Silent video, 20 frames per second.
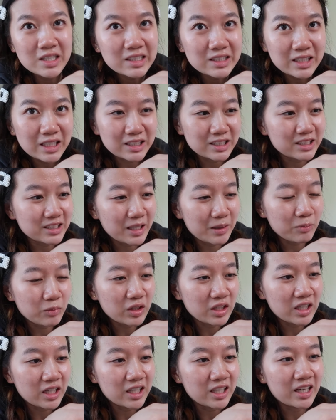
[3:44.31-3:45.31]
says the same
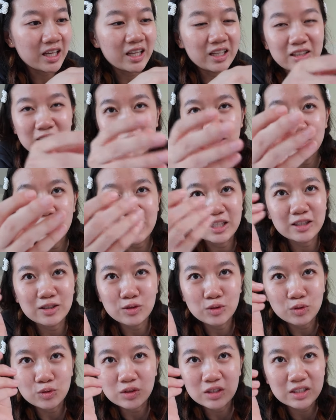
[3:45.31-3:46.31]
thing and like
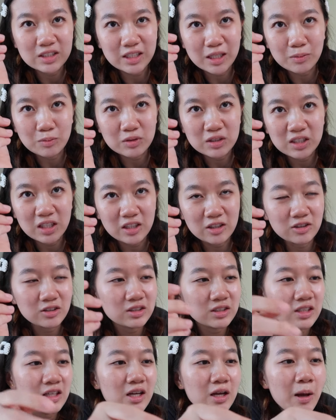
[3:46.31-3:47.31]
use the same stickers.